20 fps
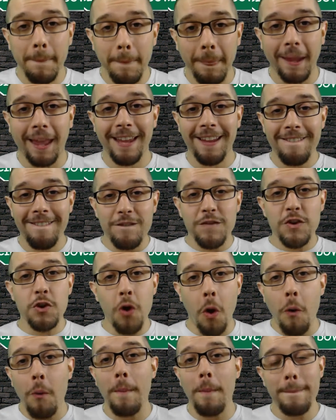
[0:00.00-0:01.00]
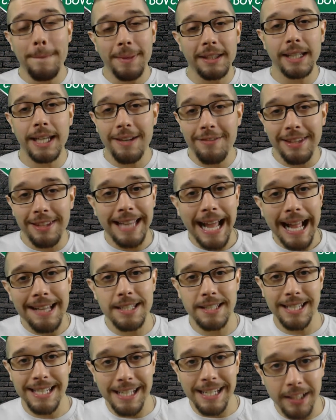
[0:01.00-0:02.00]
If you don't believe that that
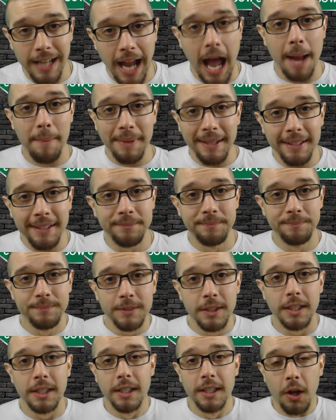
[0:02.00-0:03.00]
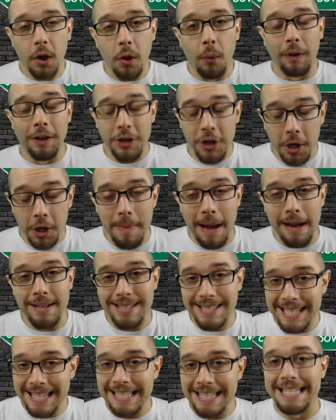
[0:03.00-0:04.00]
scene got me, well, you're about to
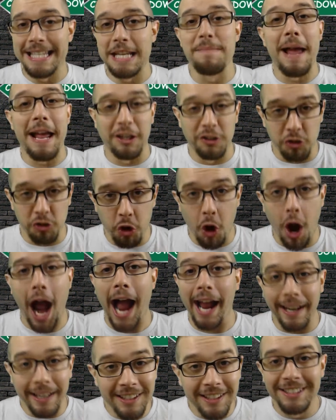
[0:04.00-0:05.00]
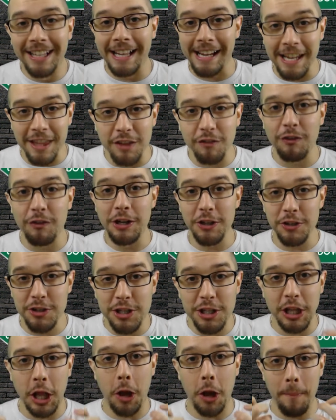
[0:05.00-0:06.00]
see the seaman cry. Like, in the real
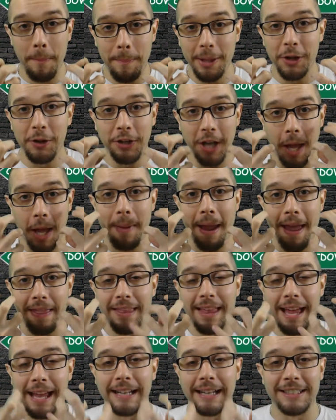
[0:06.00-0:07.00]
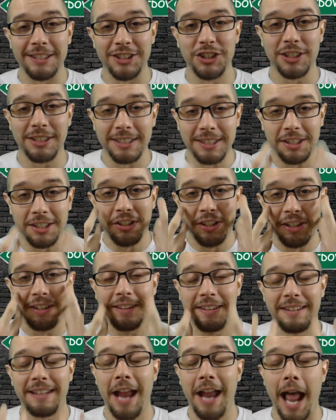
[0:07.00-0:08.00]
slow build-up, and then just
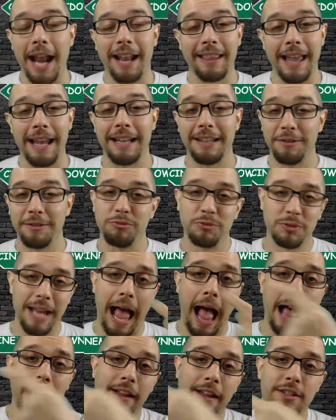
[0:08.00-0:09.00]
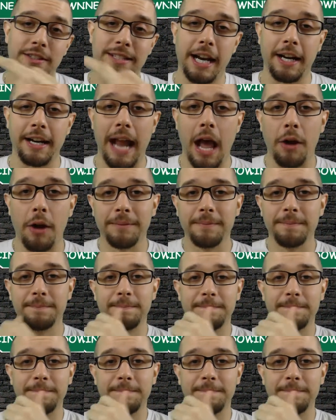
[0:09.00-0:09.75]
kind of let... check it out.